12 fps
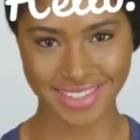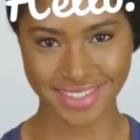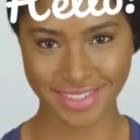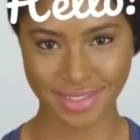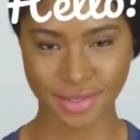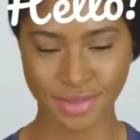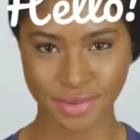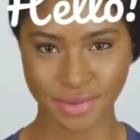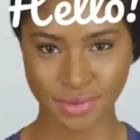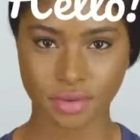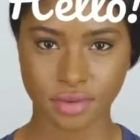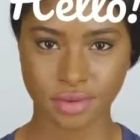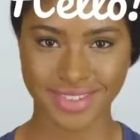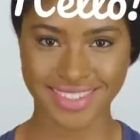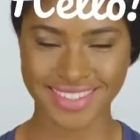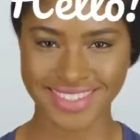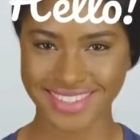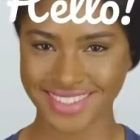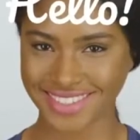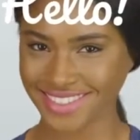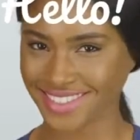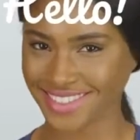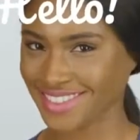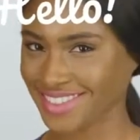So I'm going to have an
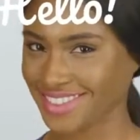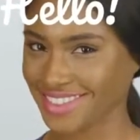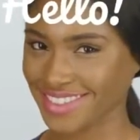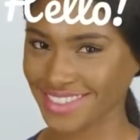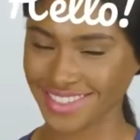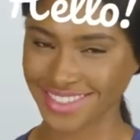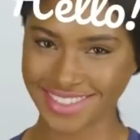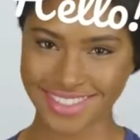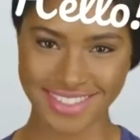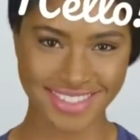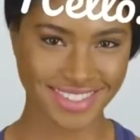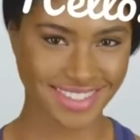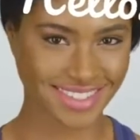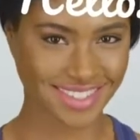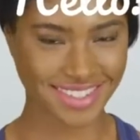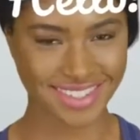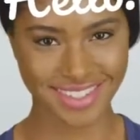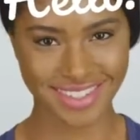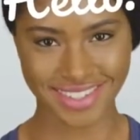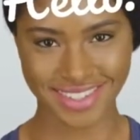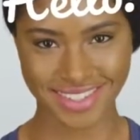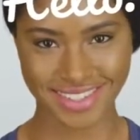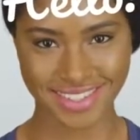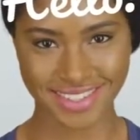input scene
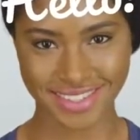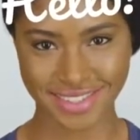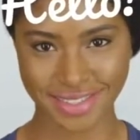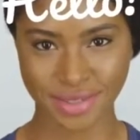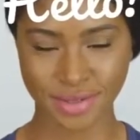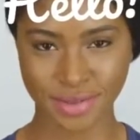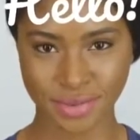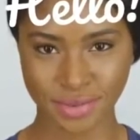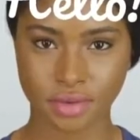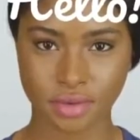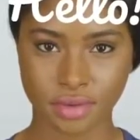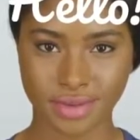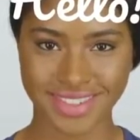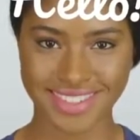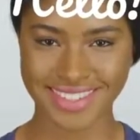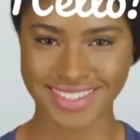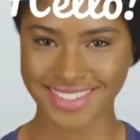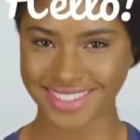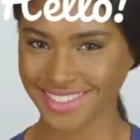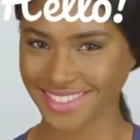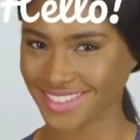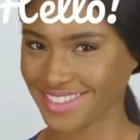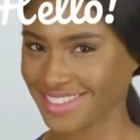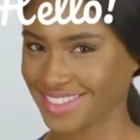object. I'm going to call this parent.
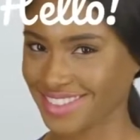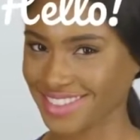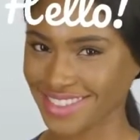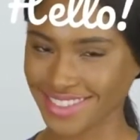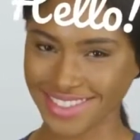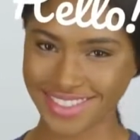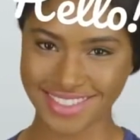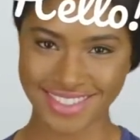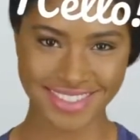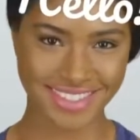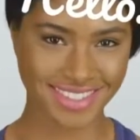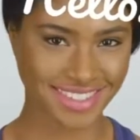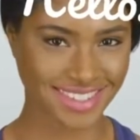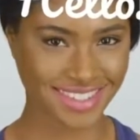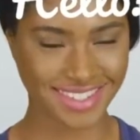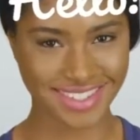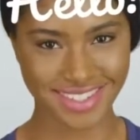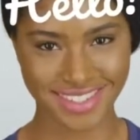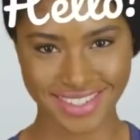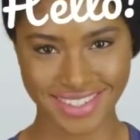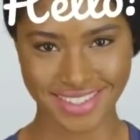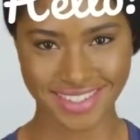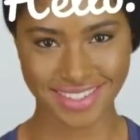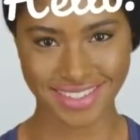So this is going to be the object that all of our
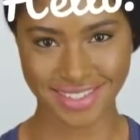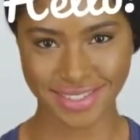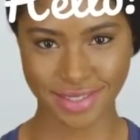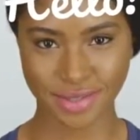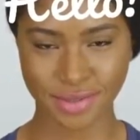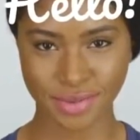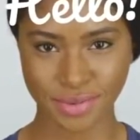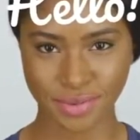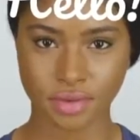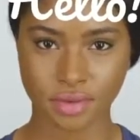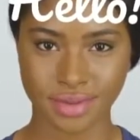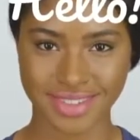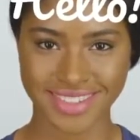layers live under.